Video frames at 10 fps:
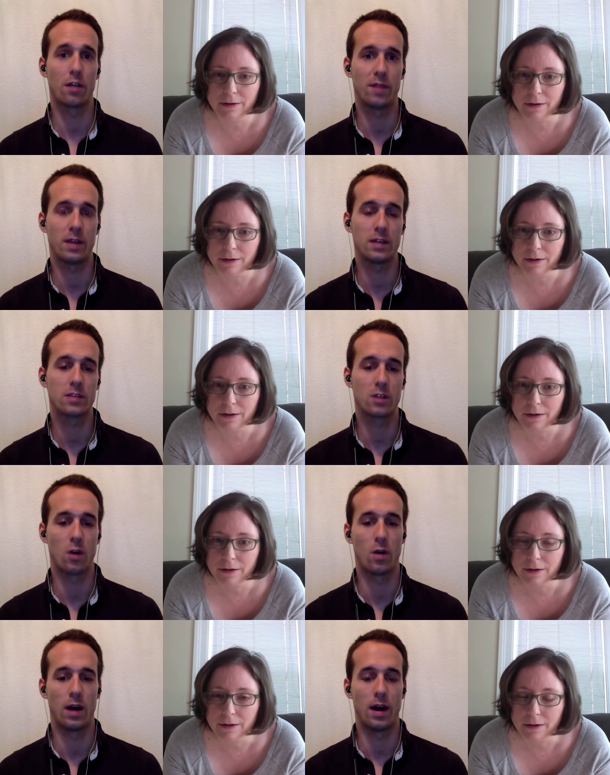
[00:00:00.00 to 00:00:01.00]
Speaker 1: of money. So
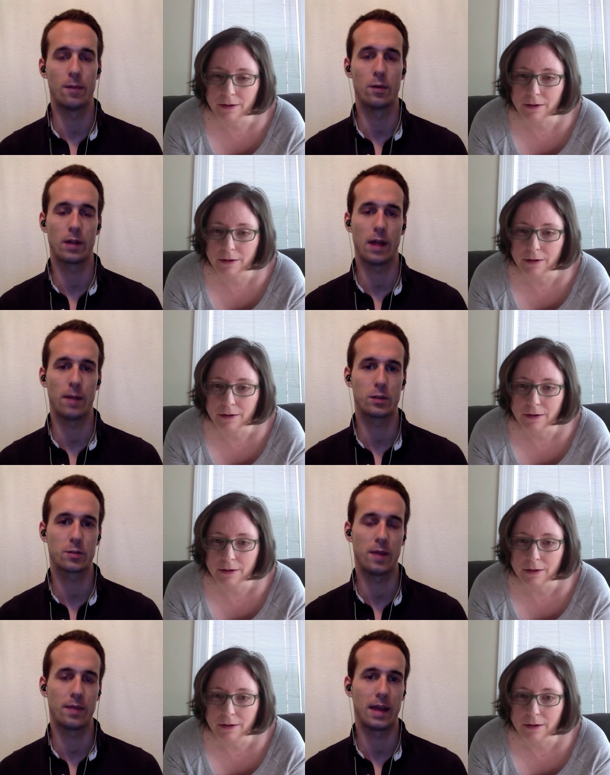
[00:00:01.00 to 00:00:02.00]
uh, I'm more than happy to
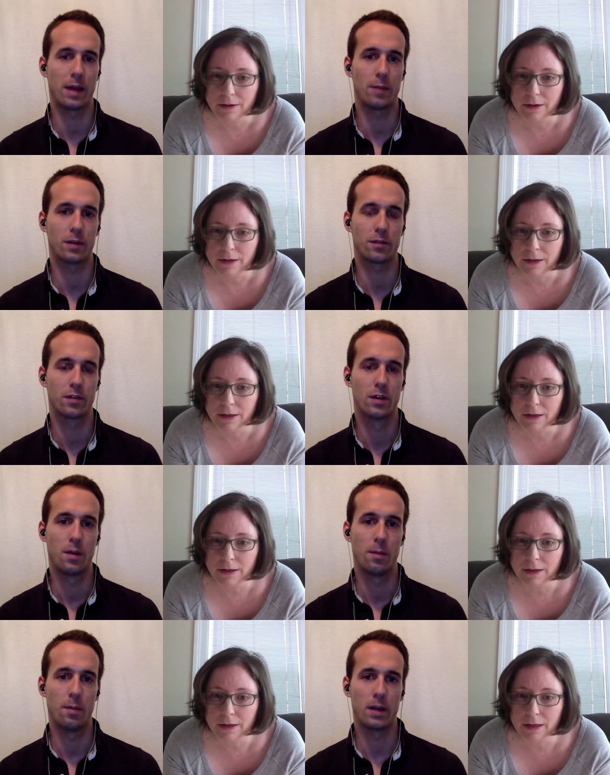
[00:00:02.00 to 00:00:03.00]
spend that amount of
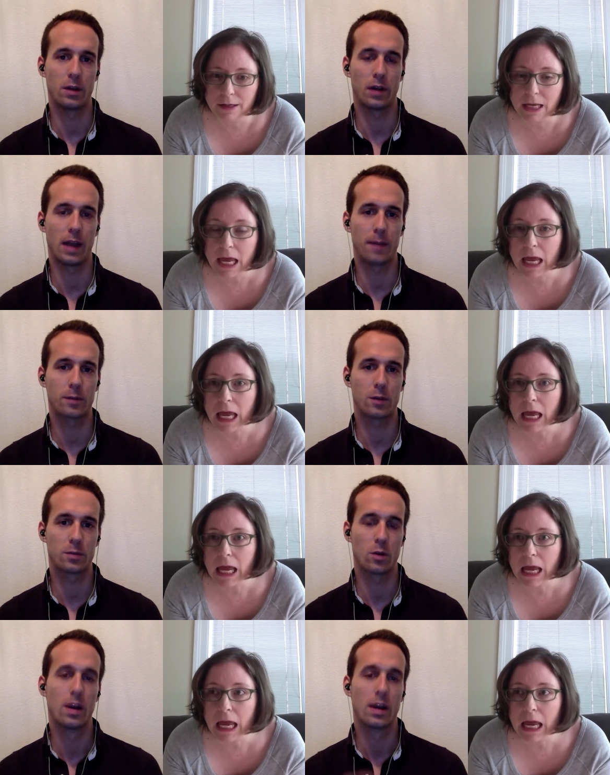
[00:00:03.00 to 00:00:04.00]
money on a laptop.
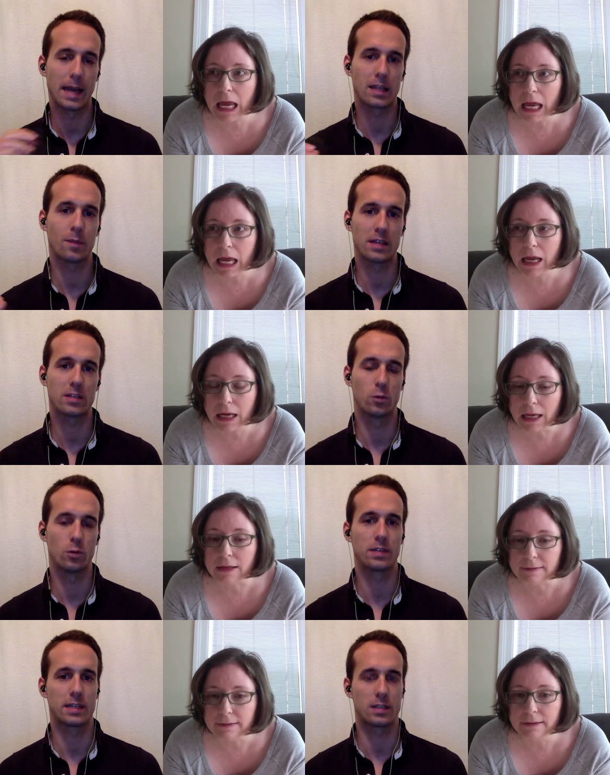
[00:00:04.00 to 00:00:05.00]
So get the best tools. Yes.
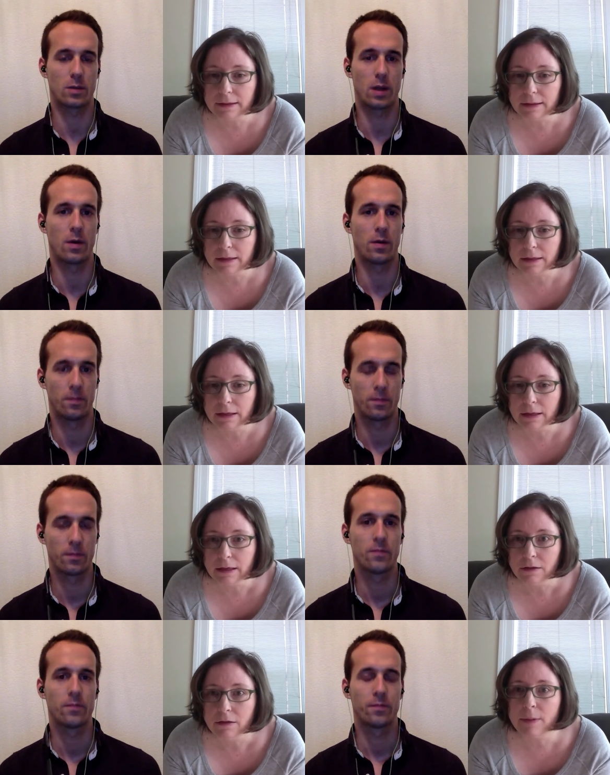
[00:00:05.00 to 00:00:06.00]
That's a great one.
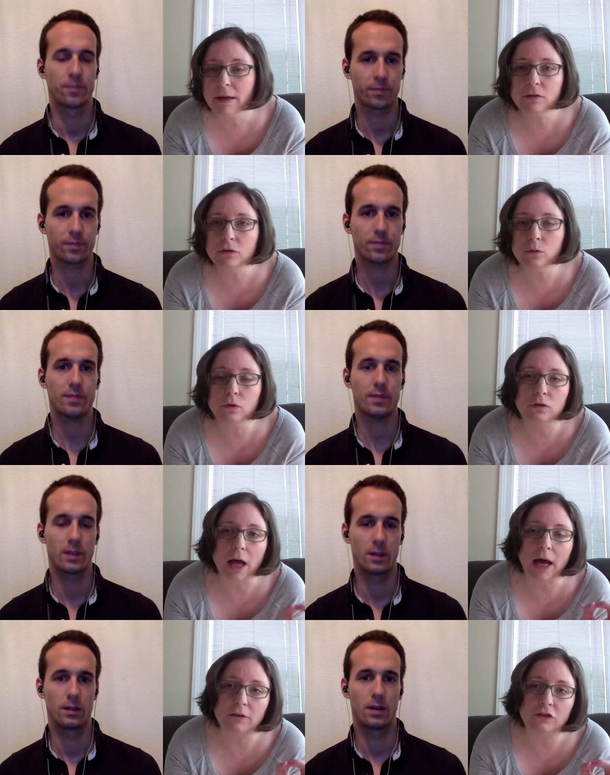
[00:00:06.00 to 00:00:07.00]
Speaker 2: The best tools,
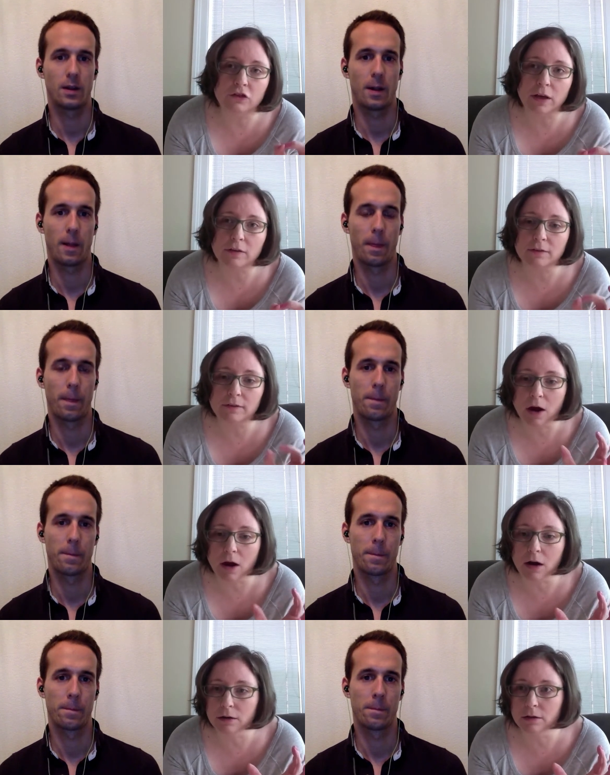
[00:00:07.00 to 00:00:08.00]
not just
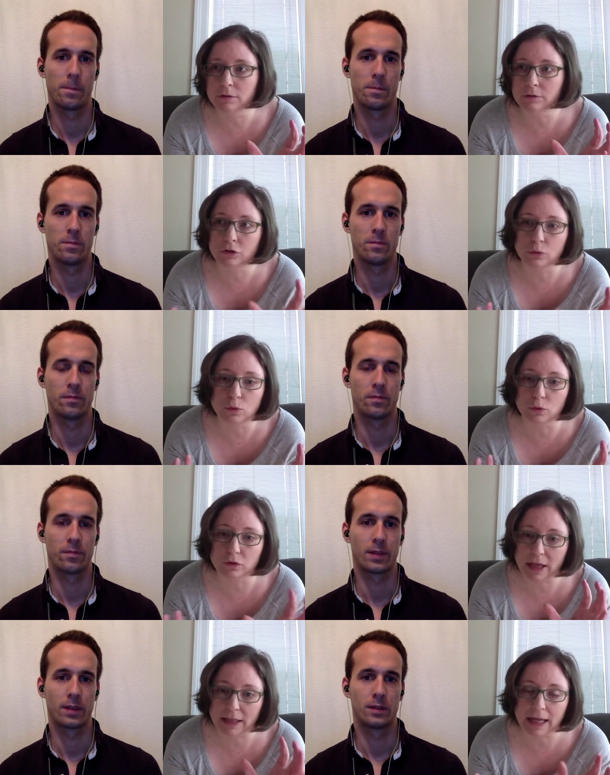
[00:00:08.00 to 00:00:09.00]
hard tools
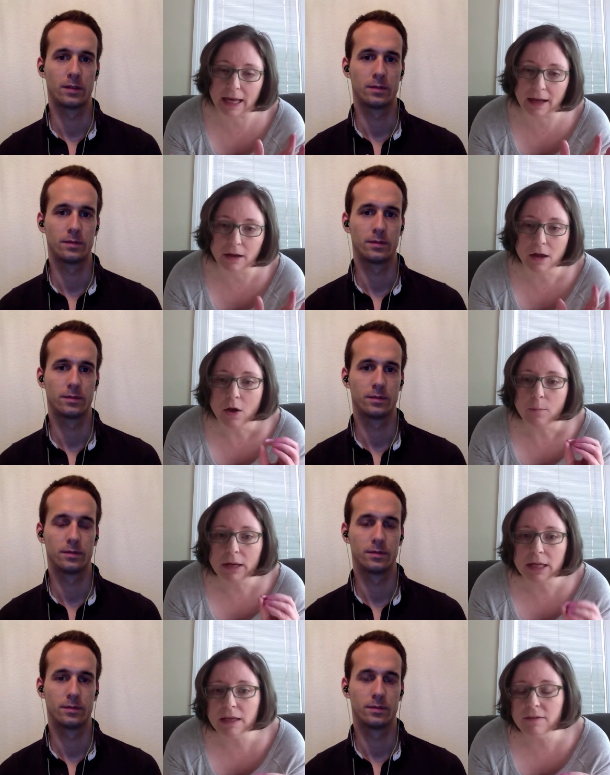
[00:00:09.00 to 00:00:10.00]
like that,
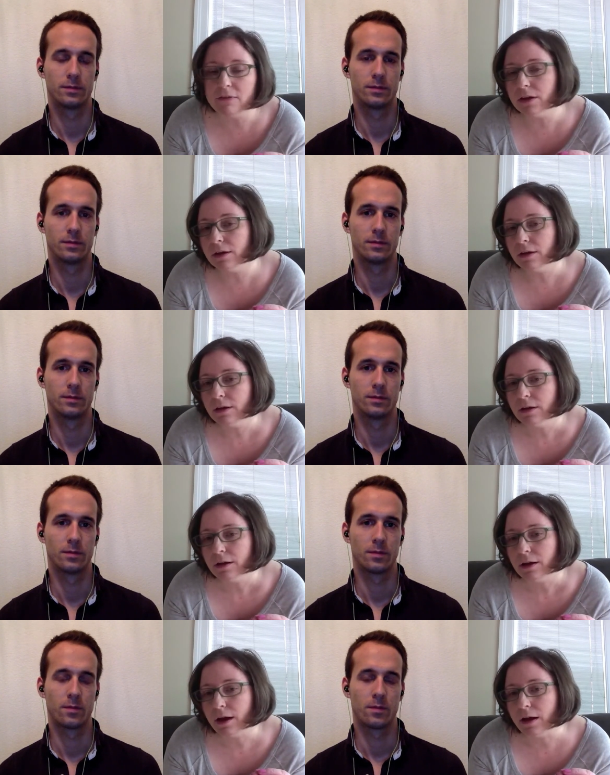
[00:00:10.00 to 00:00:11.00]
but even
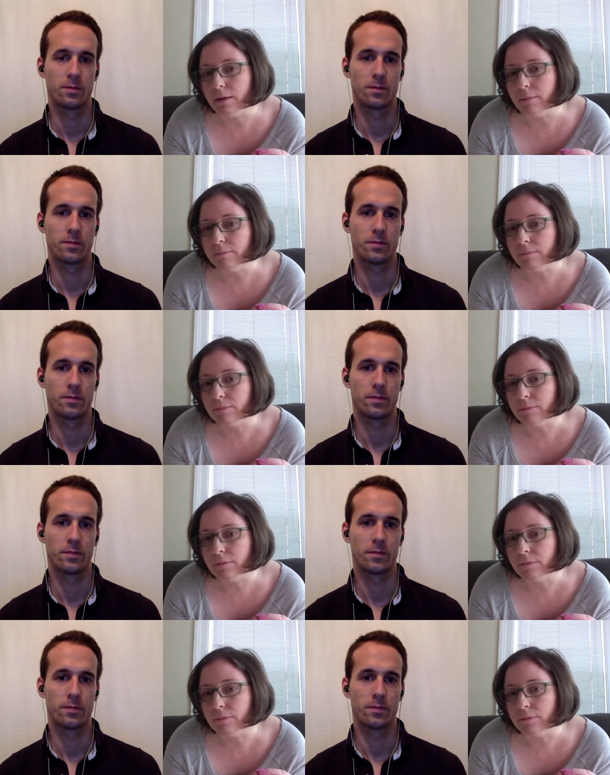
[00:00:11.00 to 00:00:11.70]
um,